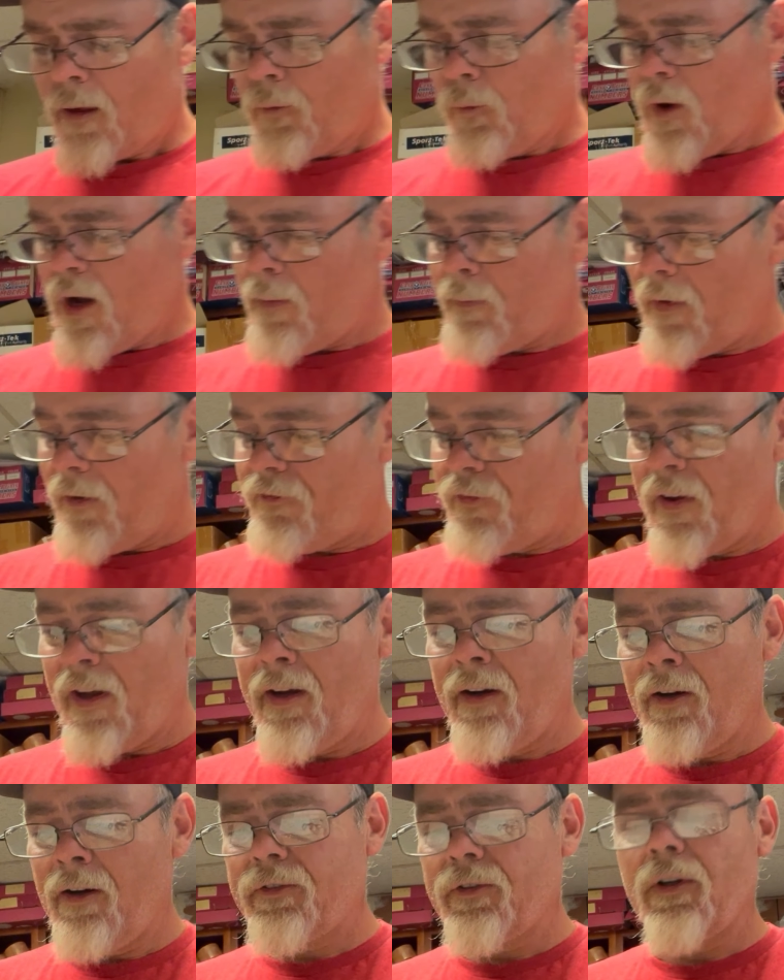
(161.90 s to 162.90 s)
Wet my
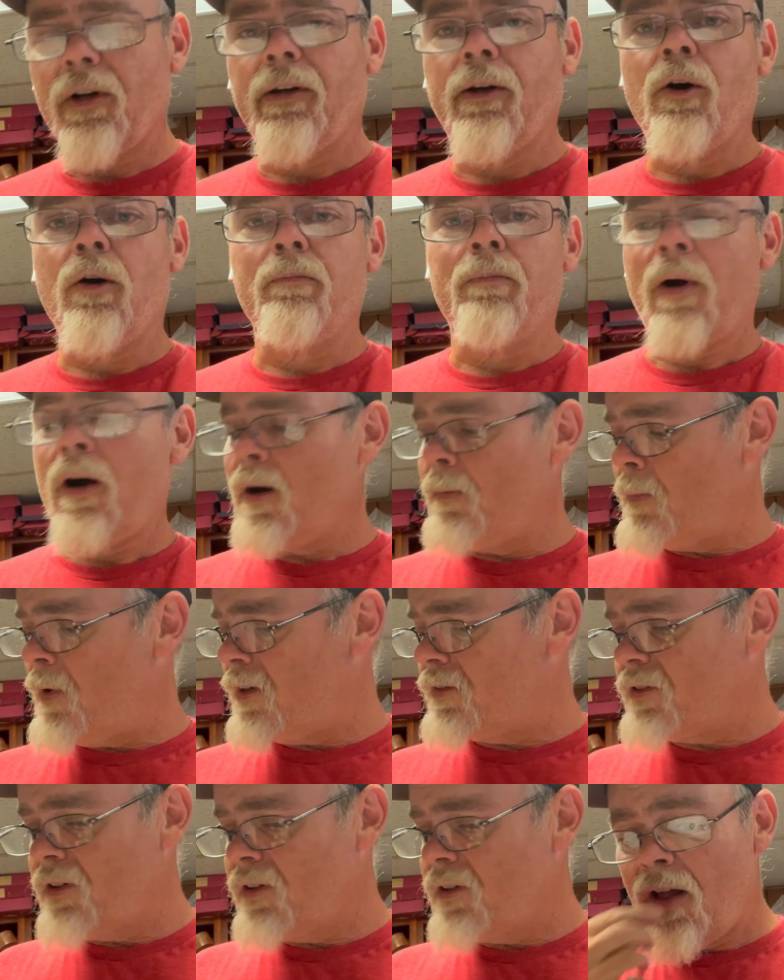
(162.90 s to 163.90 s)
fingers so I don't burn
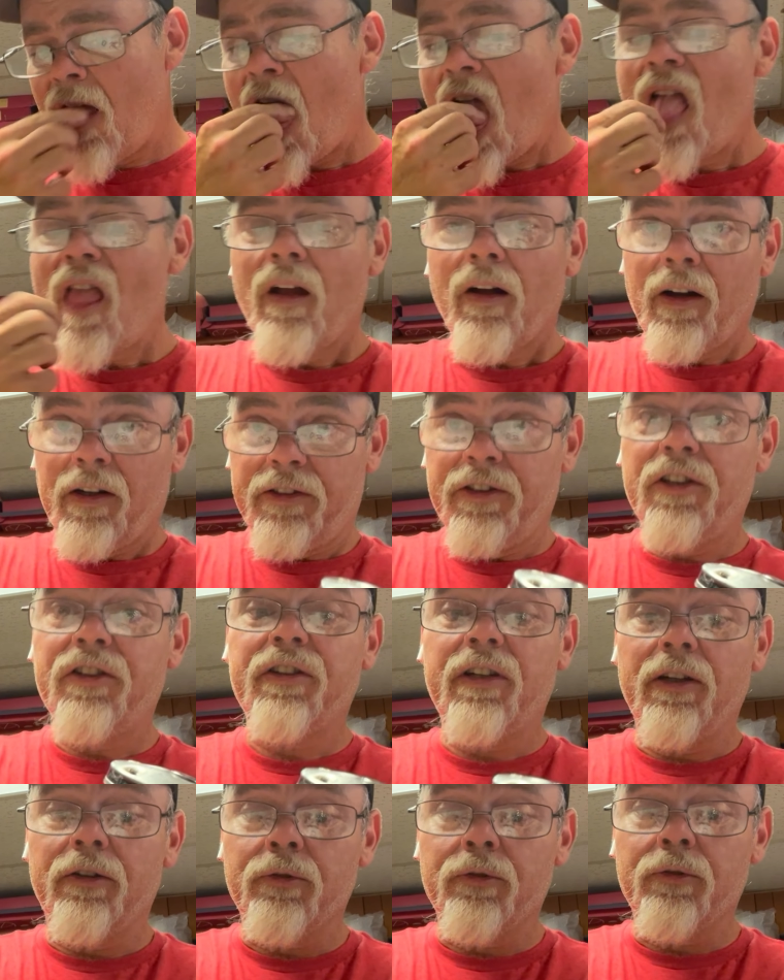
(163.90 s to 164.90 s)
myself, because this
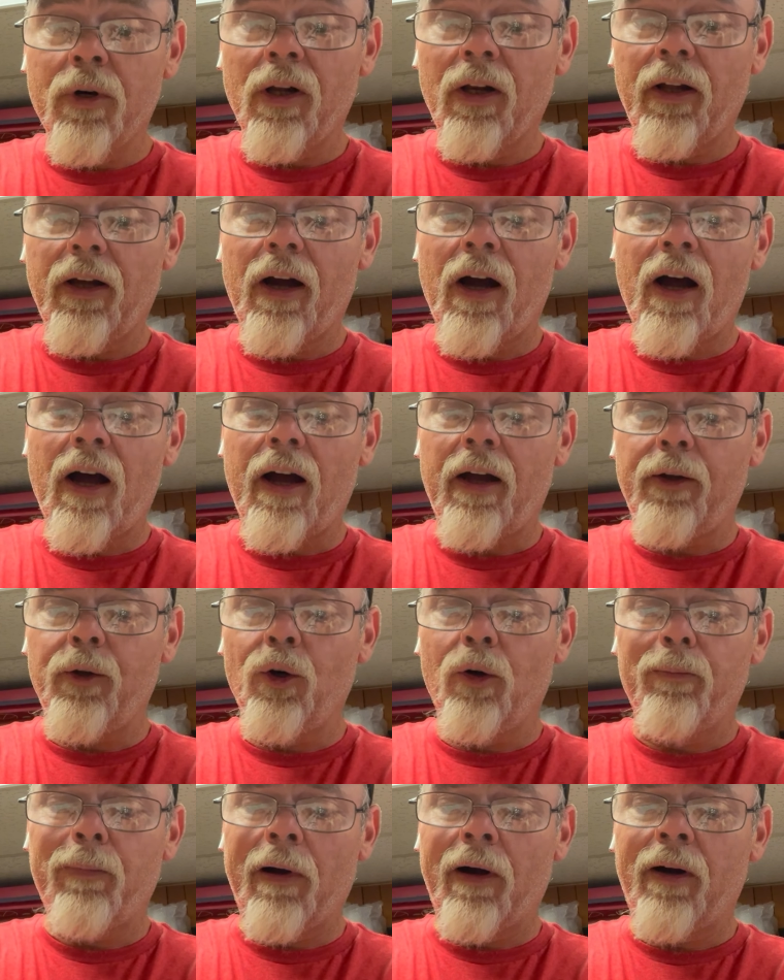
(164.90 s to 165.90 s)
gets really hot.
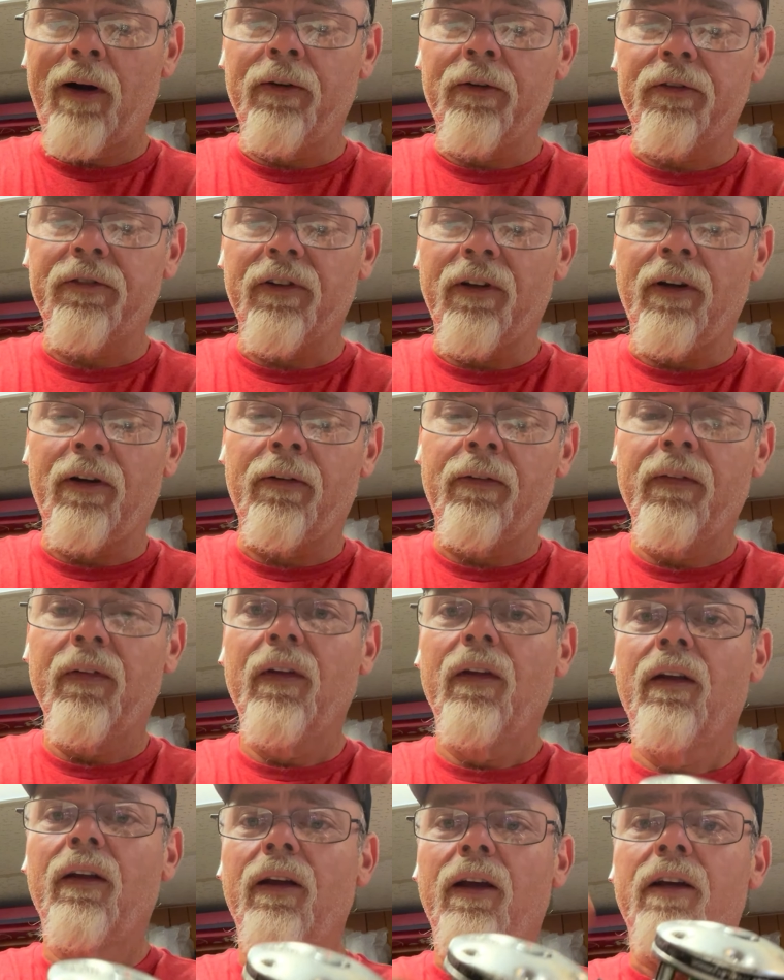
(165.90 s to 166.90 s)
You'll burn yourself.
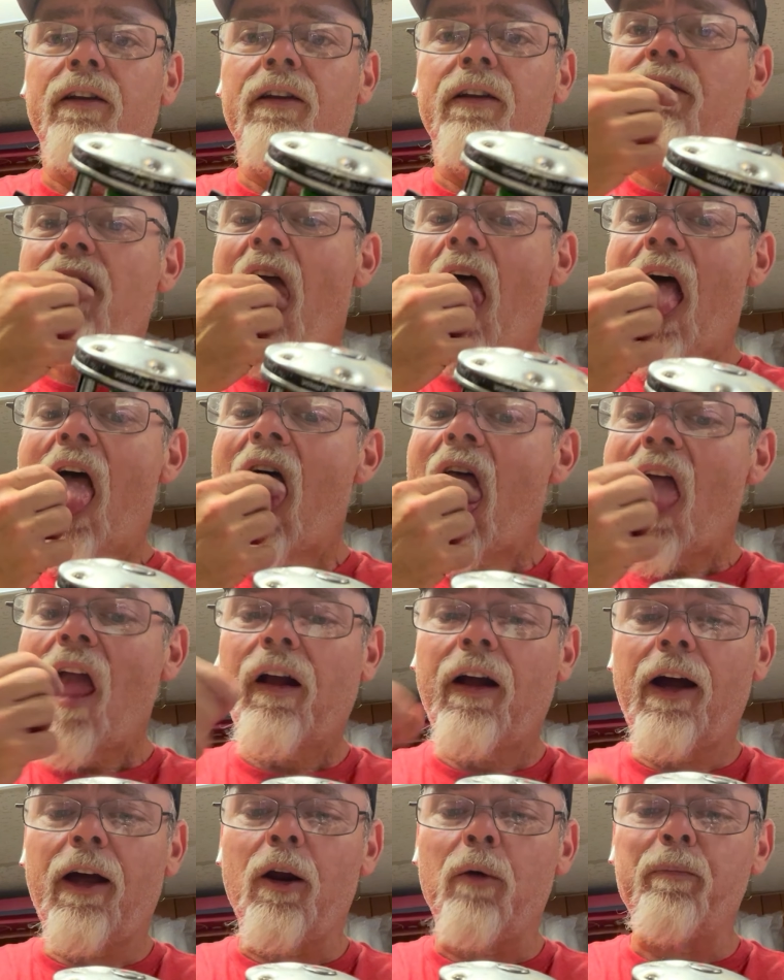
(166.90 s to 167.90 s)
You
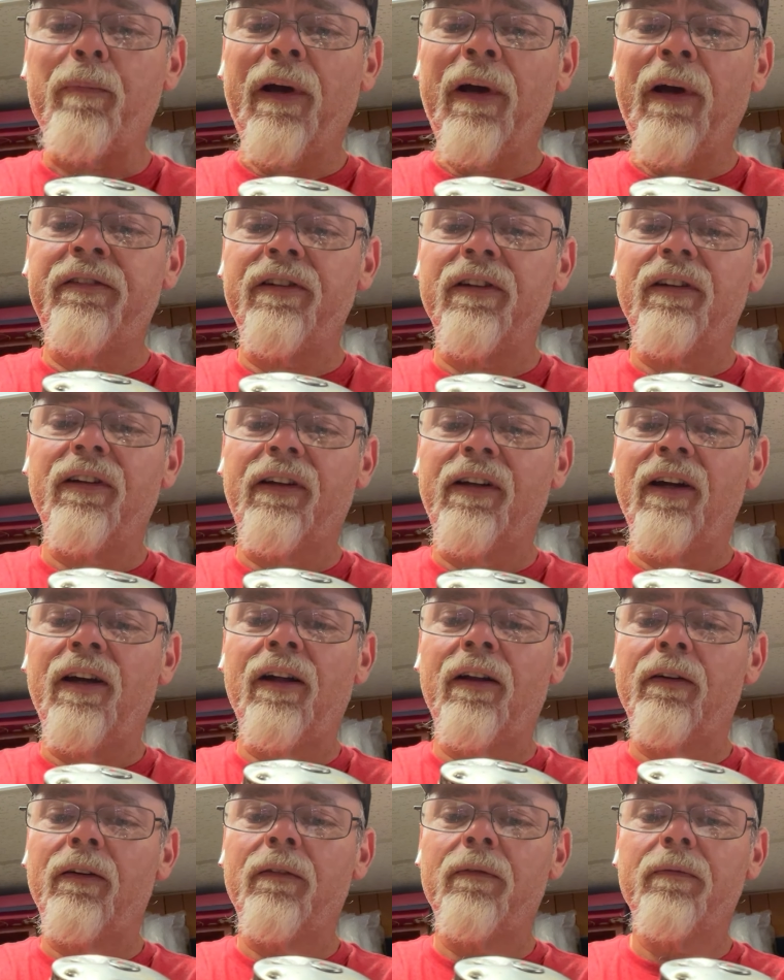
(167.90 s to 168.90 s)
kind of pinch it
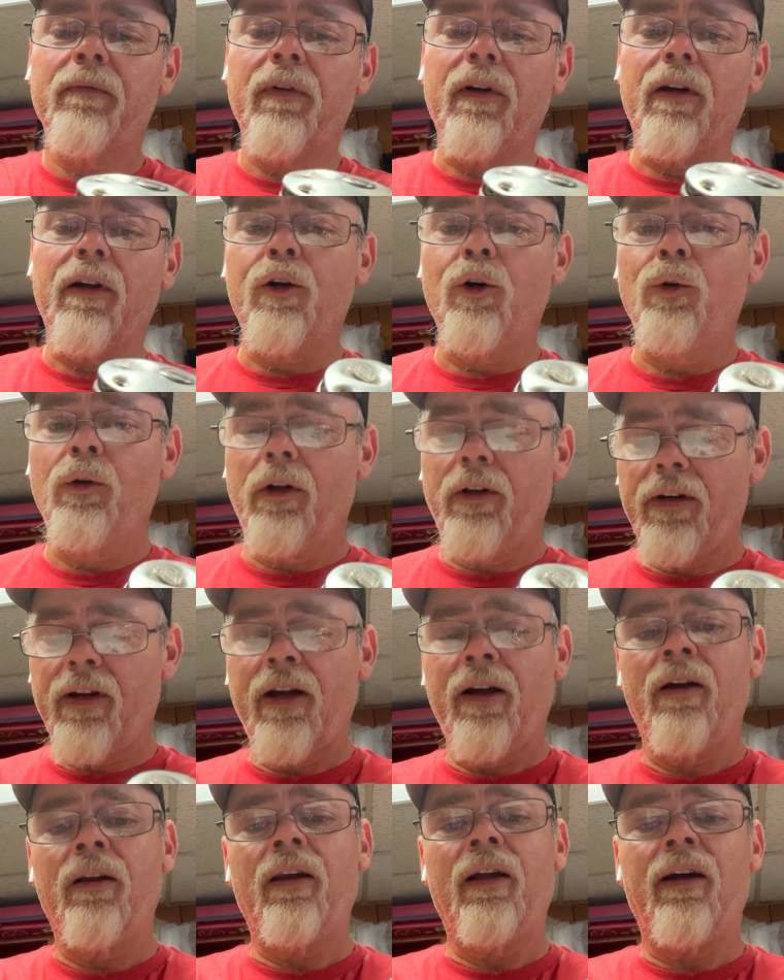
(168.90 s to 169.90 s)
together and cool it
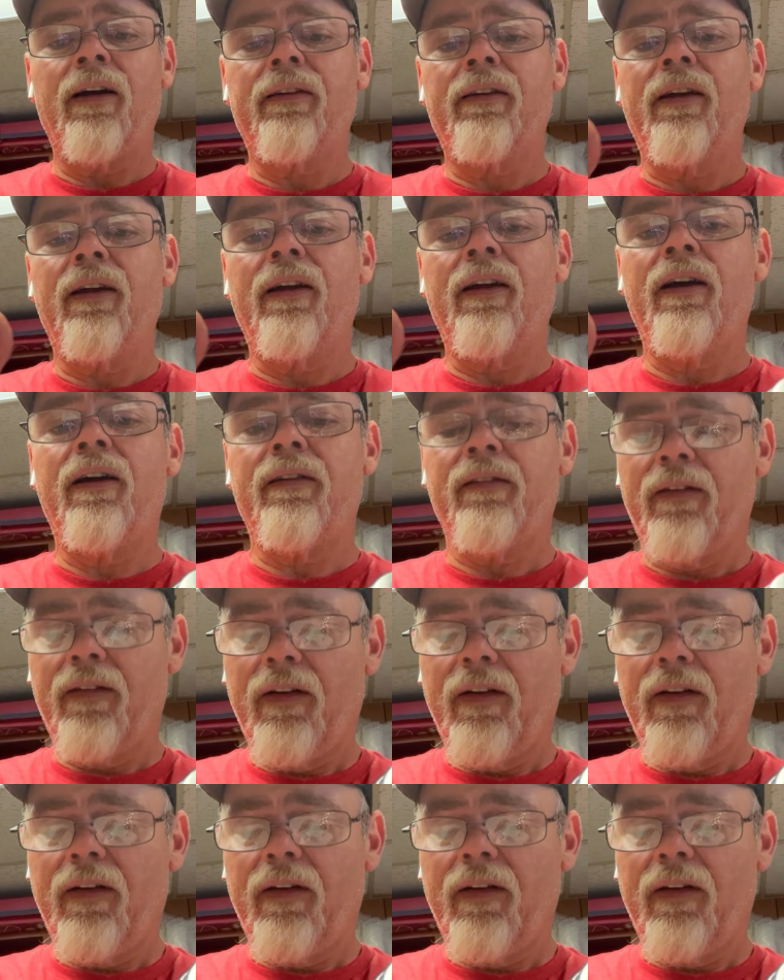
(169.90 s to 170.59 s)
down like that.